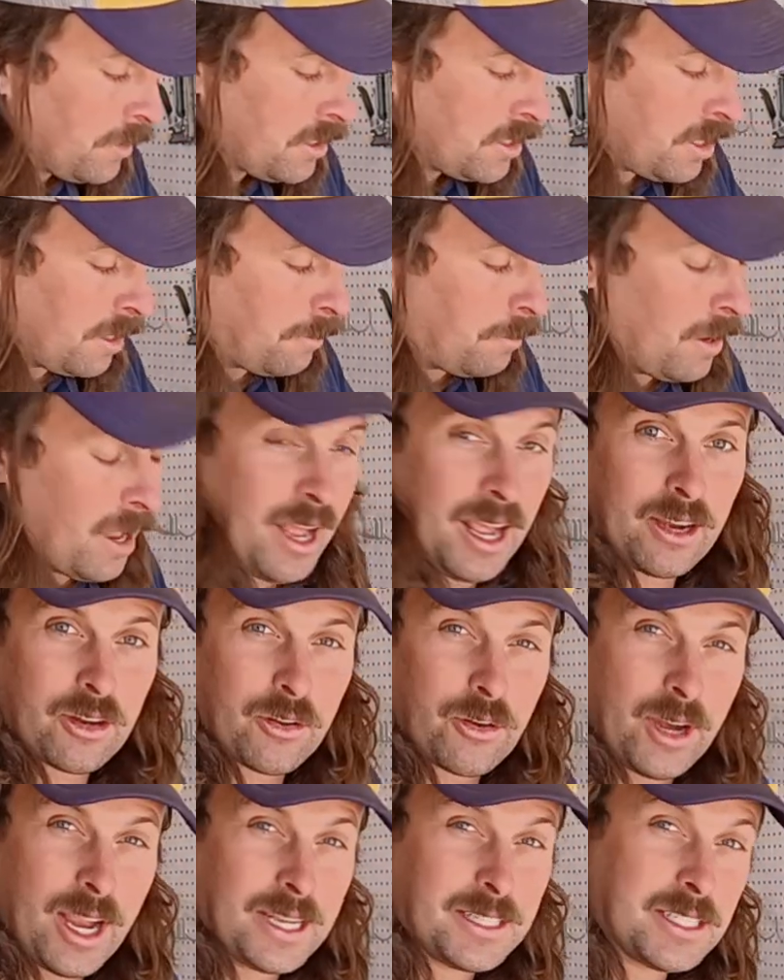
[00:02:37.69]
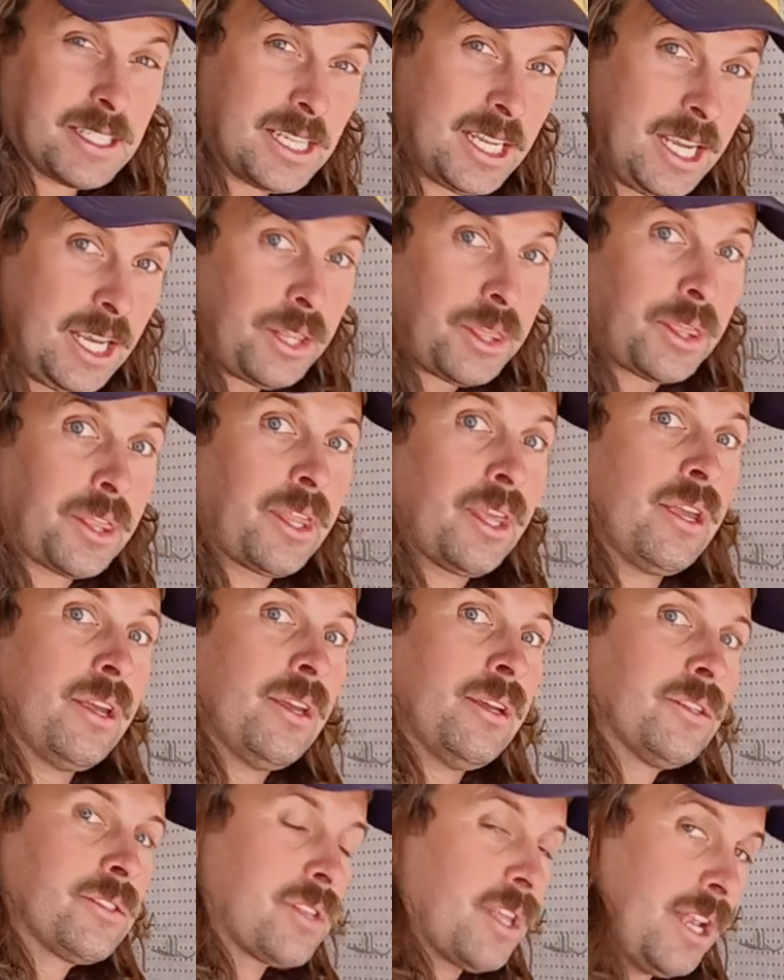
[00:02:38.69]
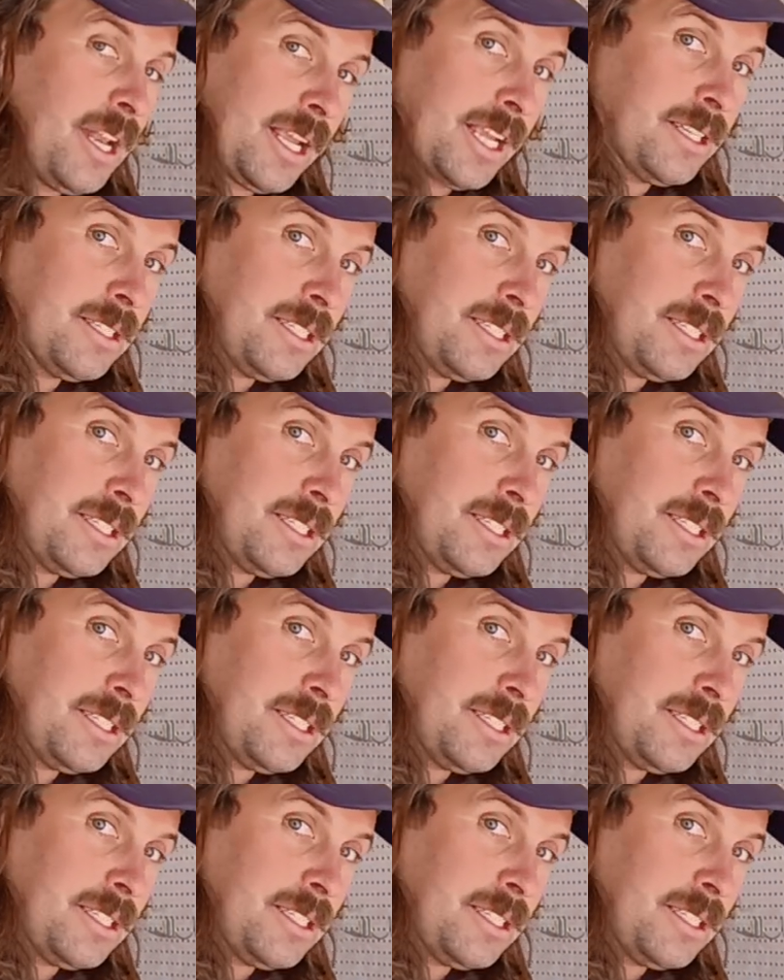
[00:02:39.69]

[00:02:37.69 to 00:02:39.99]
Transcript: to create teeth so that it can